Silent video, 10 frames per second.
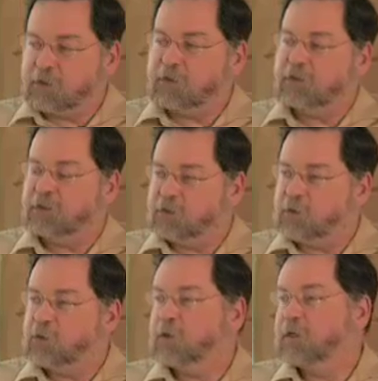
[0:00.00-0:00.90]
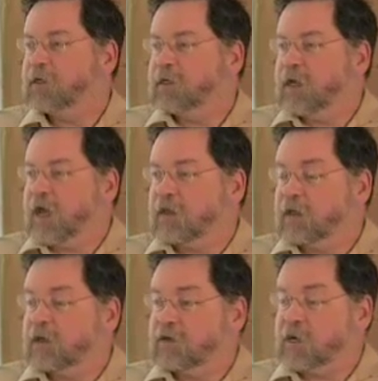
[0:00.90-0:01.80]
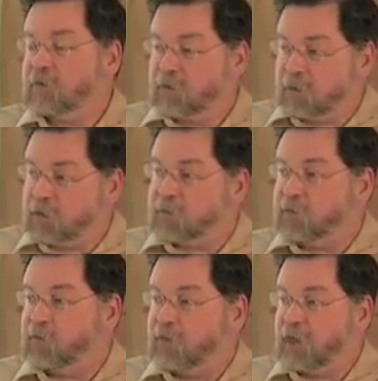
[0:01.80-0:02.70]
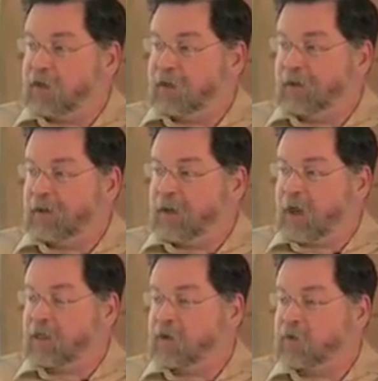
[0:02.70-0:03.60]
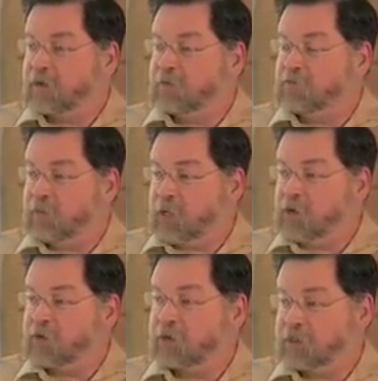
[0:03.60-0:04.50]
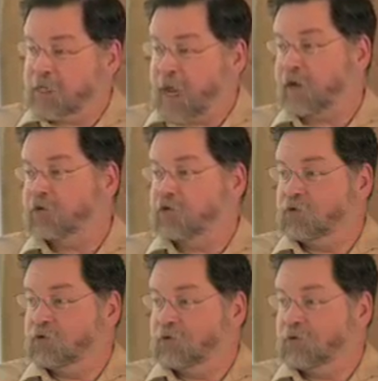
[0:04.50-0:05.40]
children to school, and they'd hear about Buddhism, and they would blow their stacks.